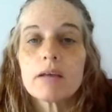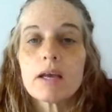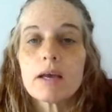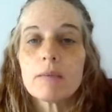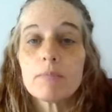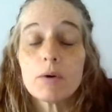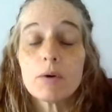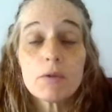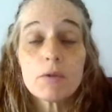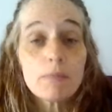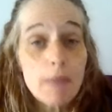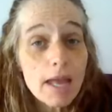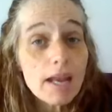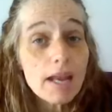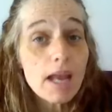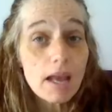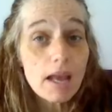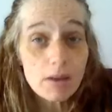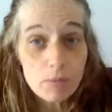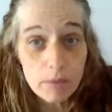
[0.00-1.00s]
um, both men
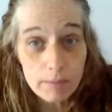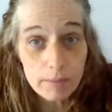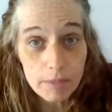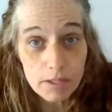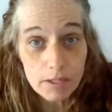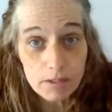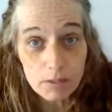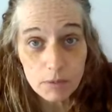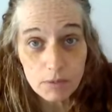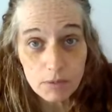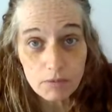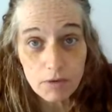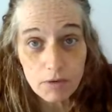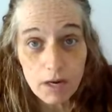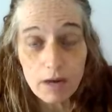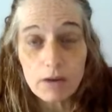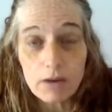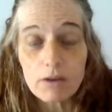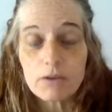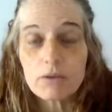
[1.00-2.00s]
and women, to be
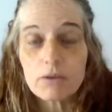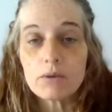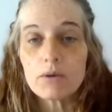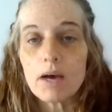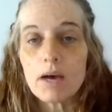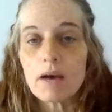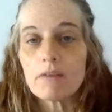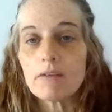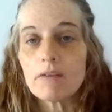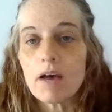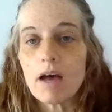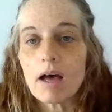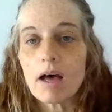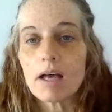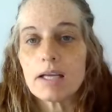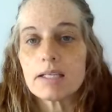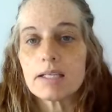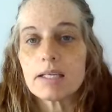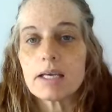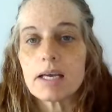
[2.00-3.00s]
fair, who have
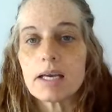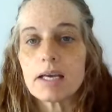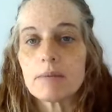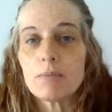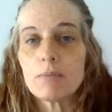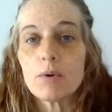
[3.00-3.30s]
had uh,